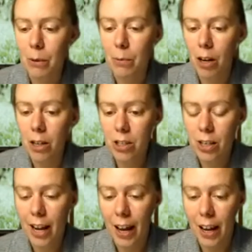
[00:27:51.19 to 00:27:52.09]
brush
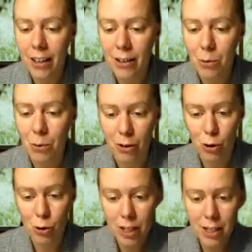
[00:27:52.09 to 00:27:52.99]
hands with the
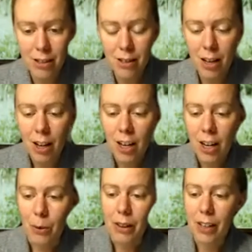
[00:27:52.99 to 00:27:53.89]
trees.
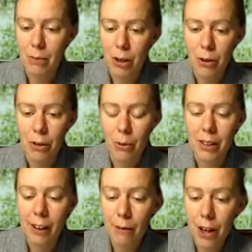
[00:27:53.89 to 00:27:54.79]
We let them know that we
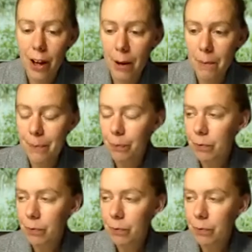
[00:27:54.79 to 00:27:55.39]
love them.